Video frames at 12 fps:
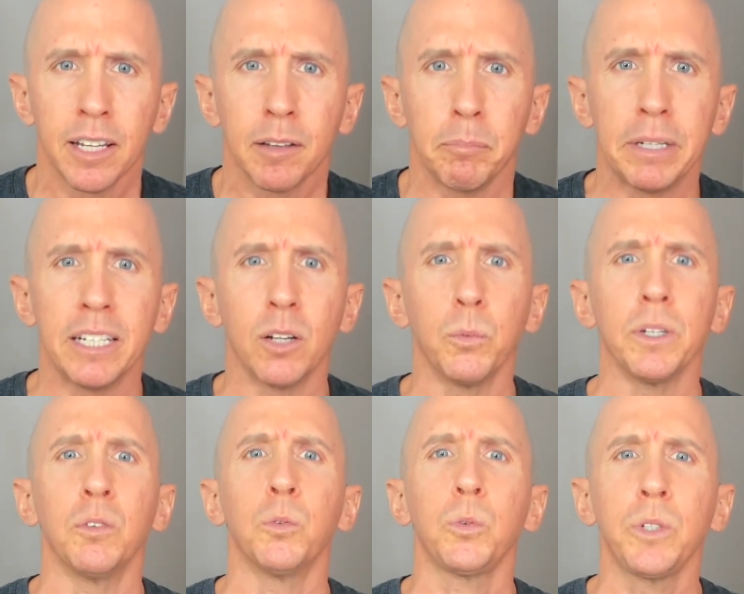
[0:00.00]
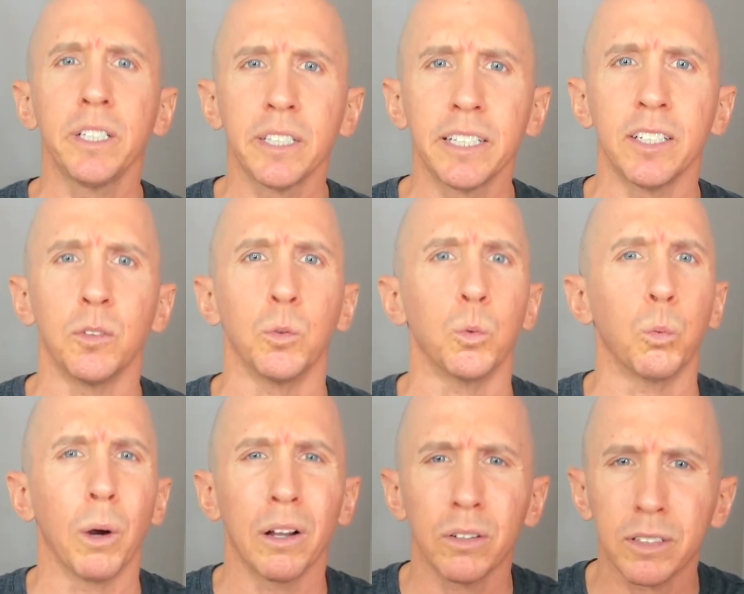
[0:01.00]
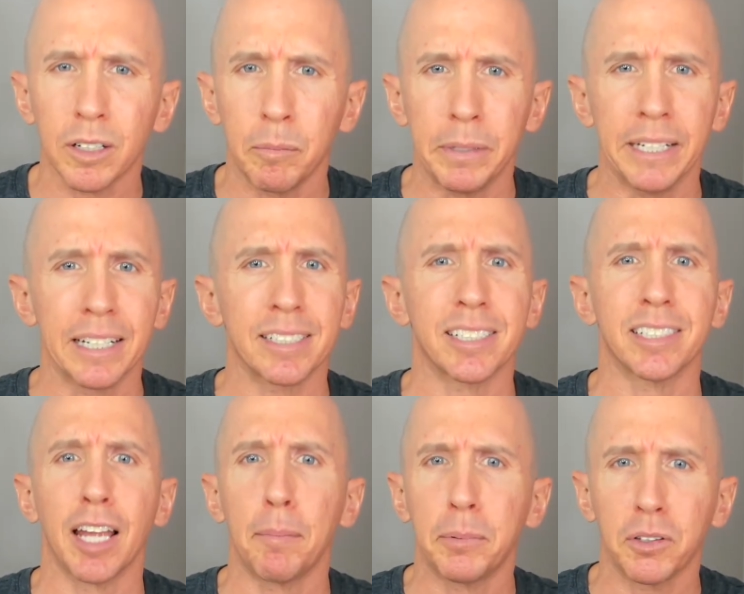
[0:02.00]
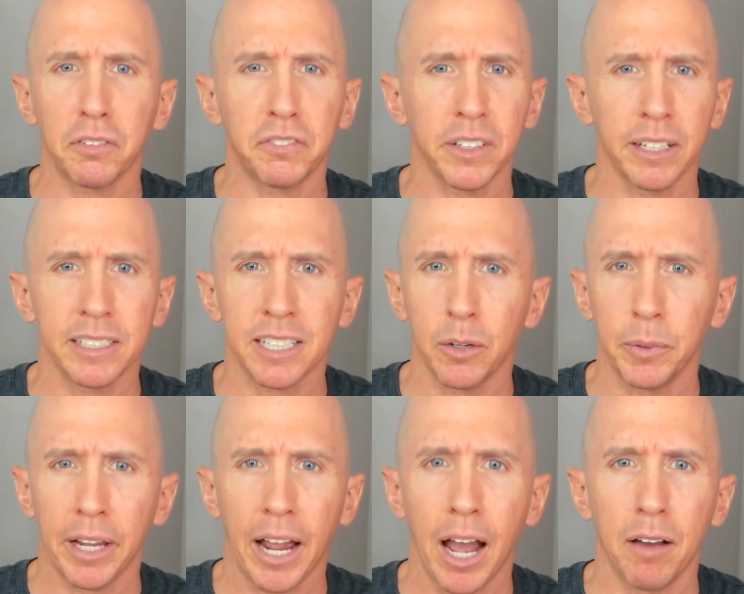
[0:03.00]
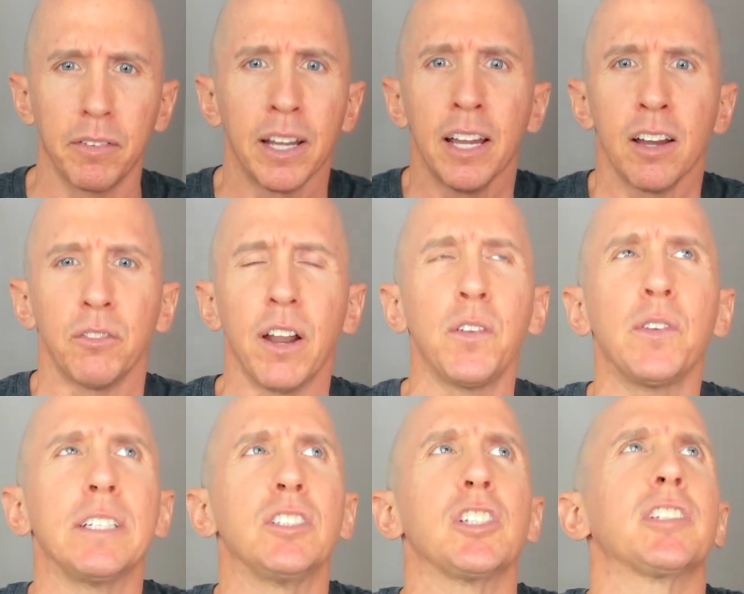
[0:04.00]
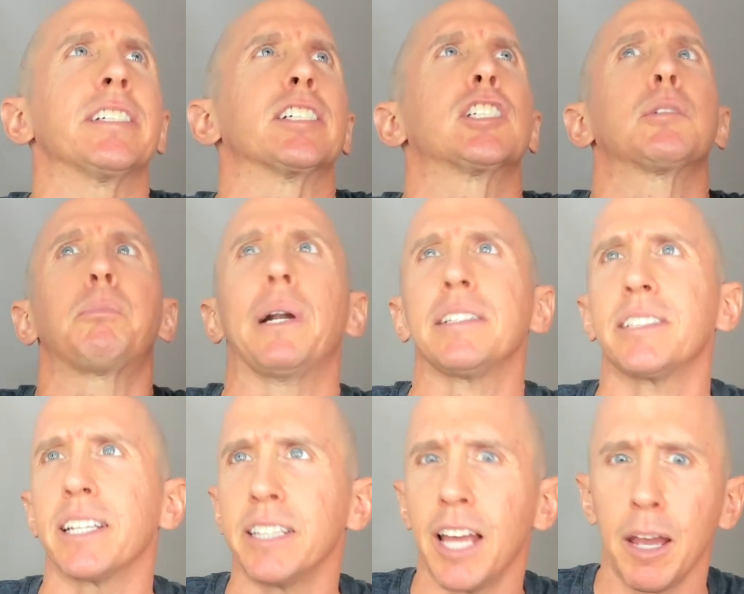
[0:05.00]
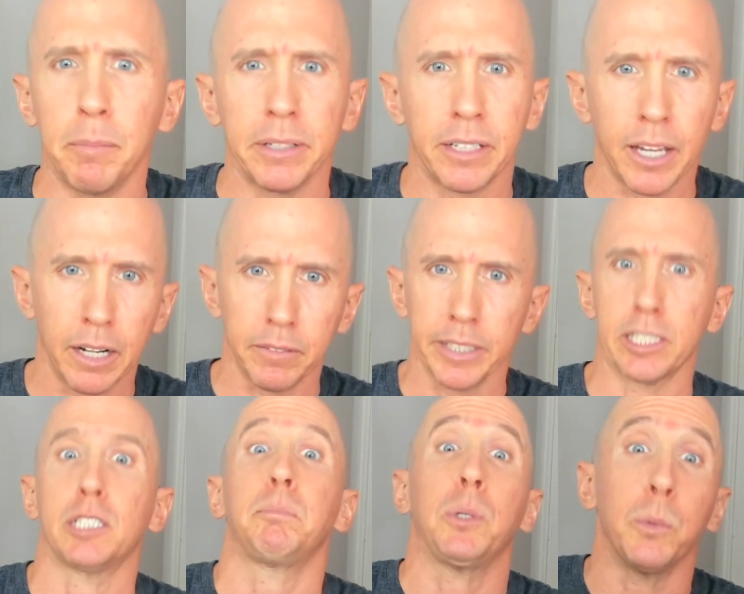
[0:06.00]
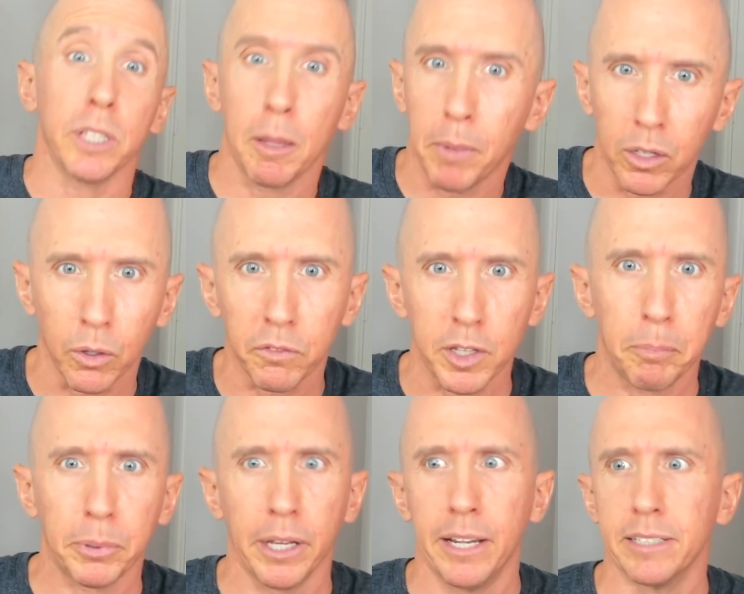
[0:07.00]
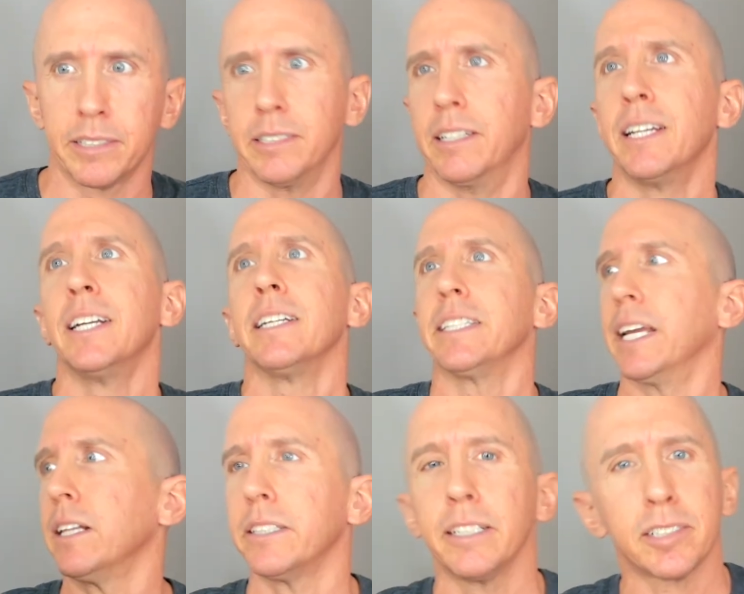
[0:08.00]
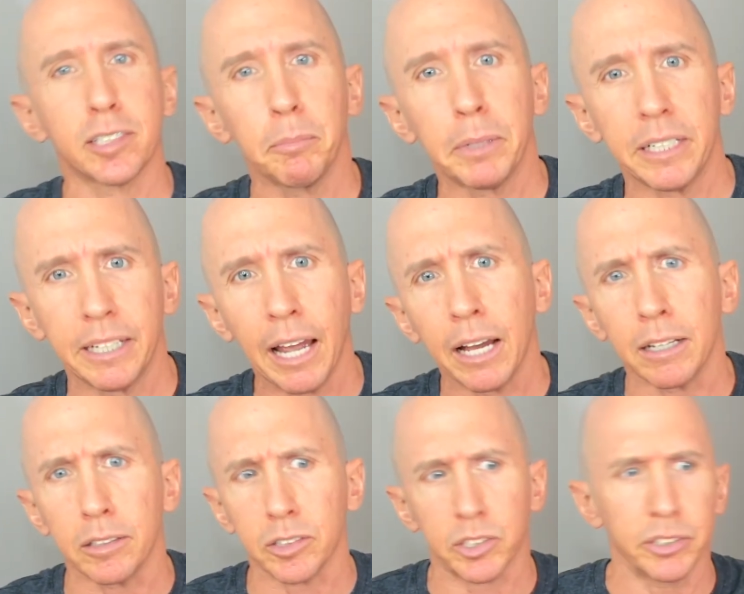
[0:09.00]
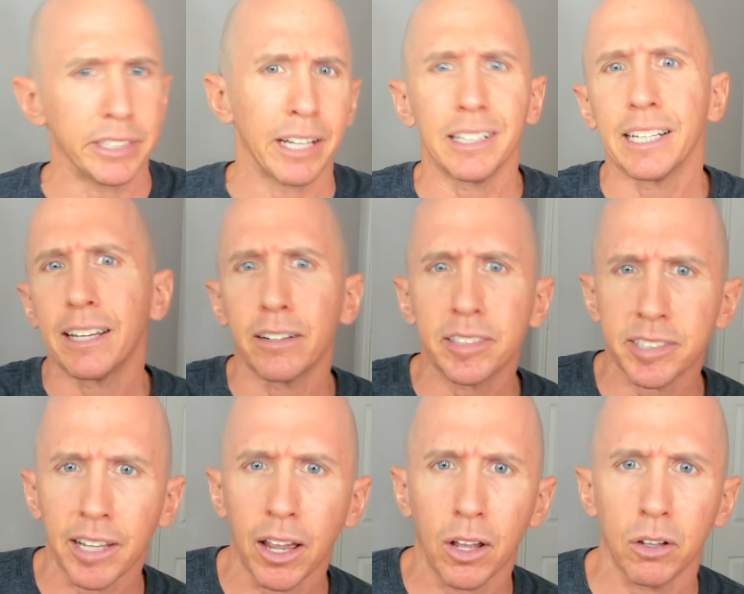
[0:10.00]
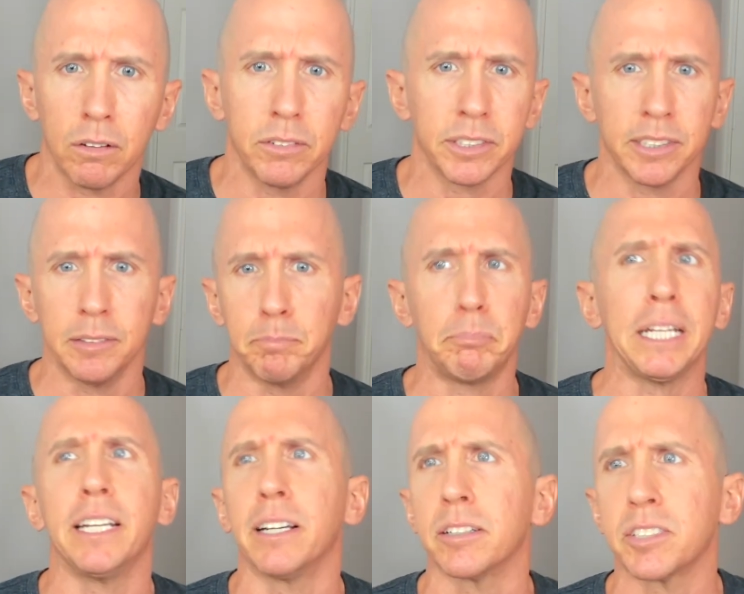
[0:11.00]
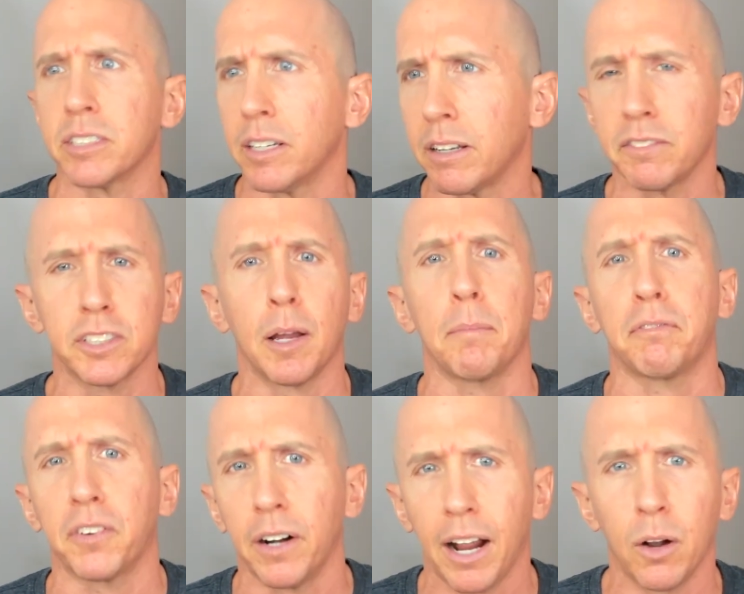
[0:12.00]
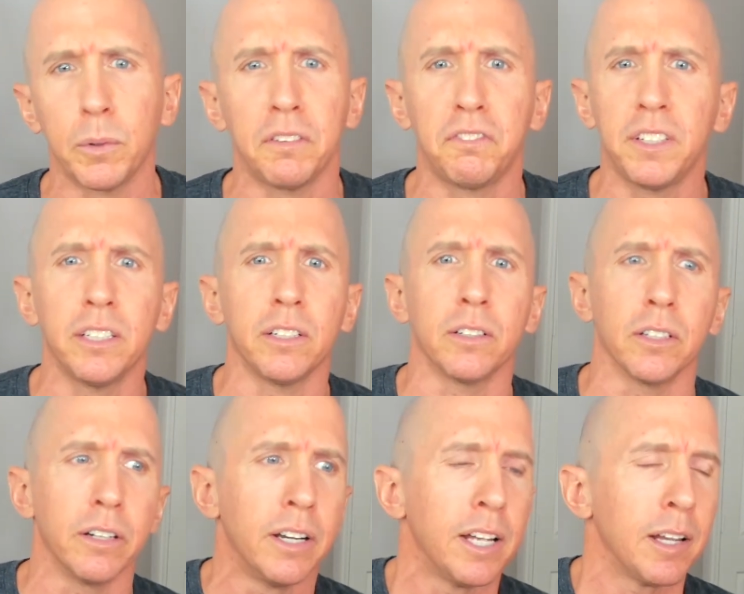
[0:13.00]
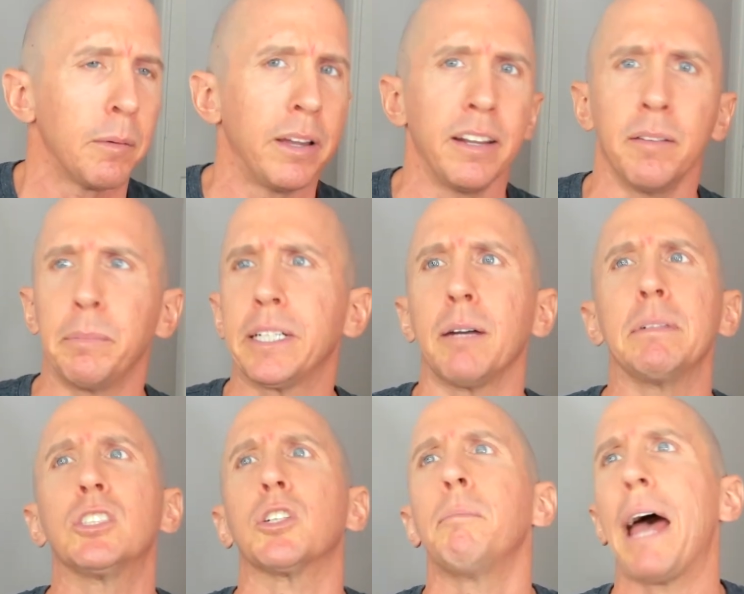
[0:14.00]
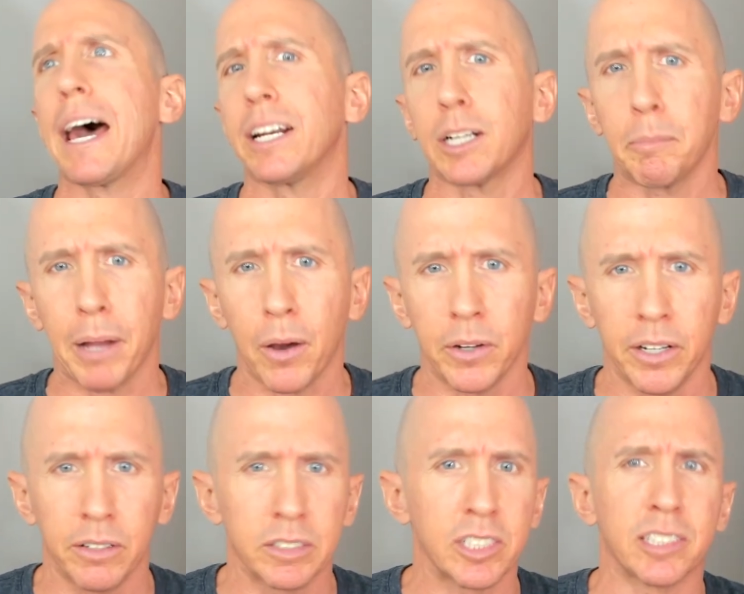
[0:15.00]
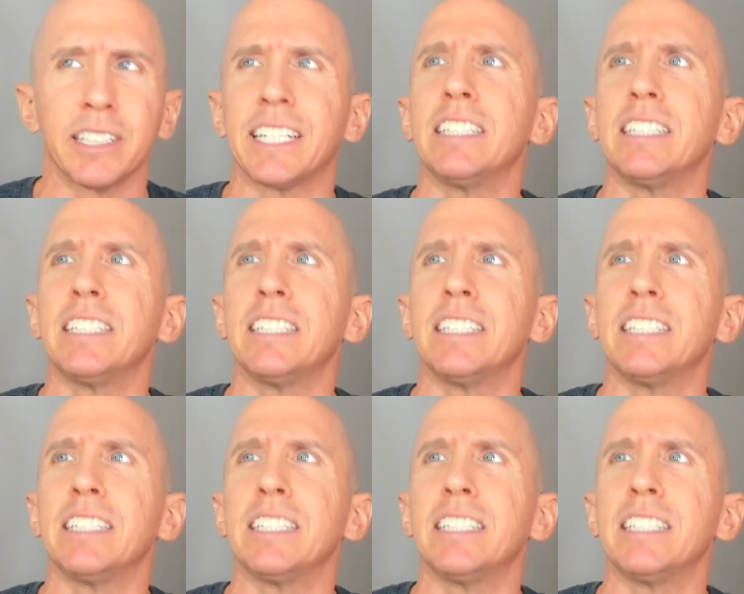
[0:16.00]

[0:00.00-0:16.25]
Meaning we really welcome and accept the feelings that we have rather than just expressing them and kind of like spewing them all over the place and yelling at somebody else or yelling at ourselves and beating ourselves up for how we feel or becoming dramatic about it or just like